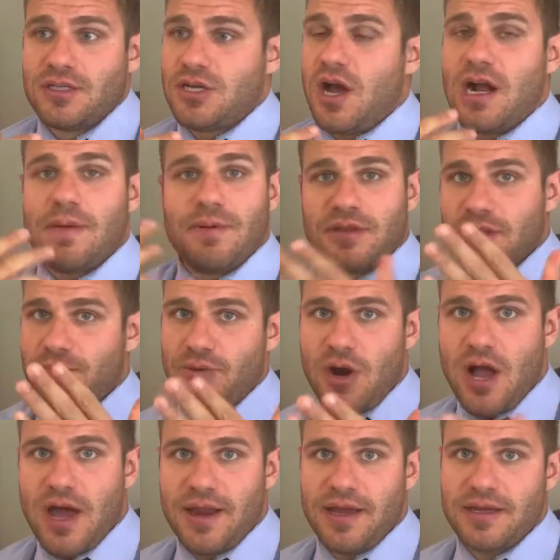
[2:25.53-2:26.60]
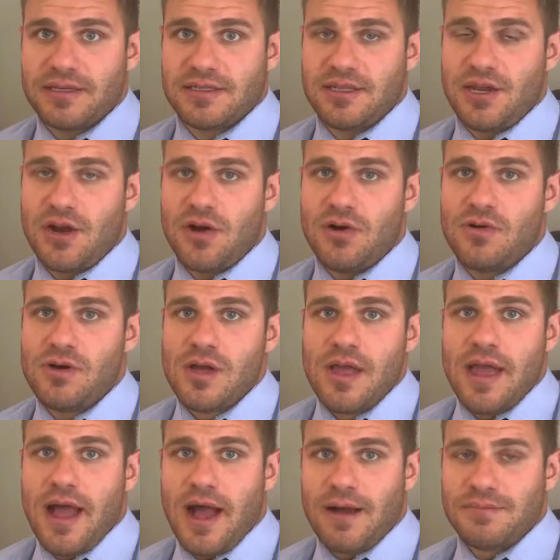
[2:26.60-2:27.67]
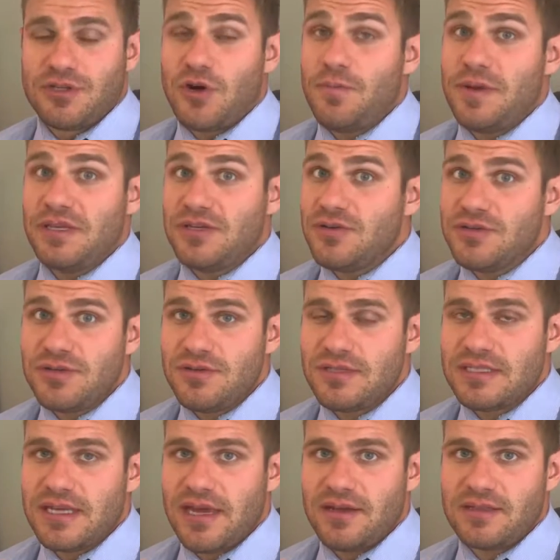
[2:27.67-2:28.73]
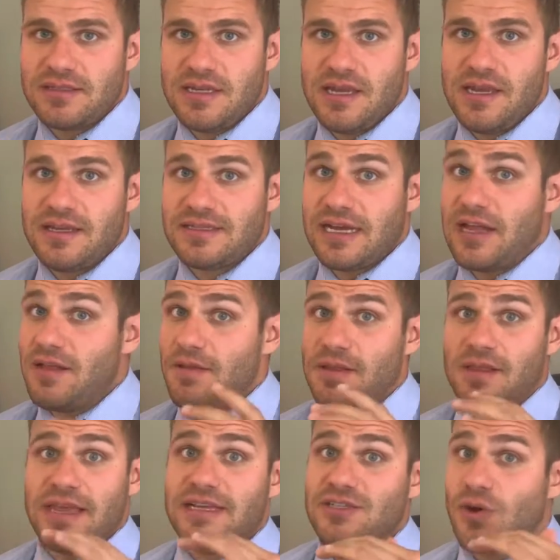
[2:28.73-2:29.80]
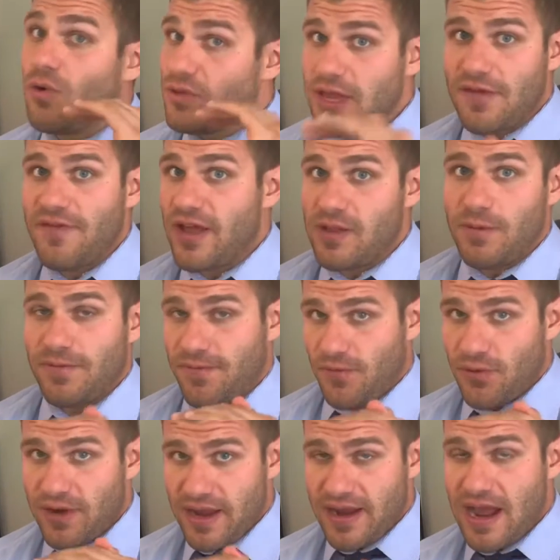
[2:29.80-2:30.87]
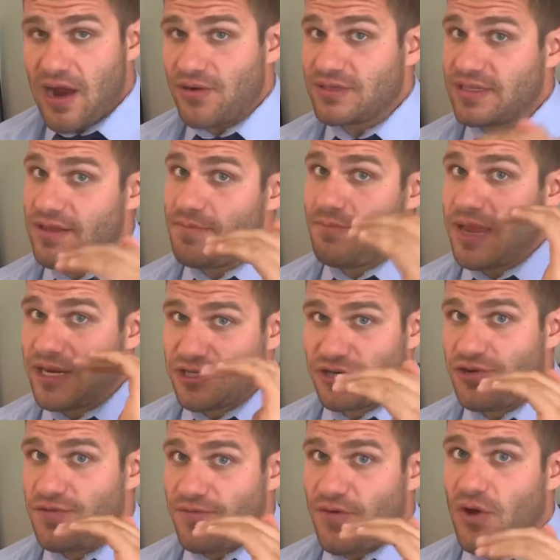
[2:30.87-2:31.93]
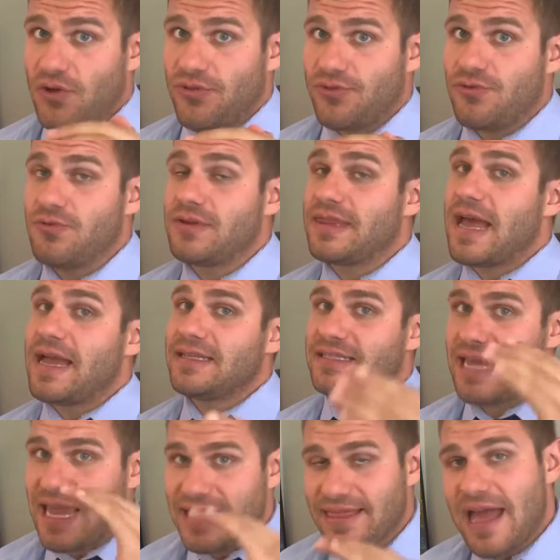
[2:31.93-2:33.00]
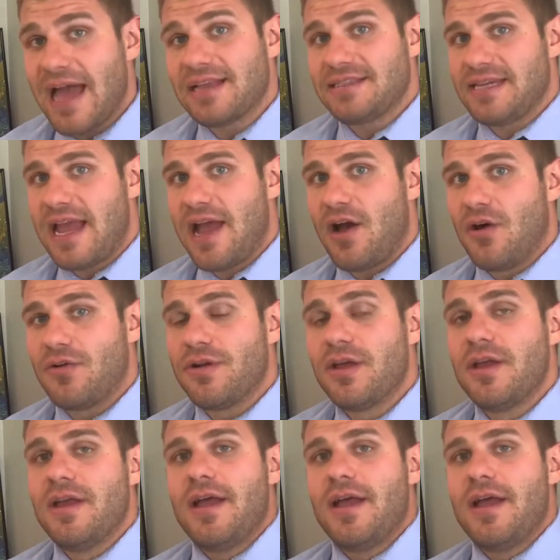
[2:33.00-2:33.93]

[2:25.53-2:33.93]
talk about the product, don't be too salesy. Tell them the link's only available 48 hours and then make sure you follow through with that. Take that down.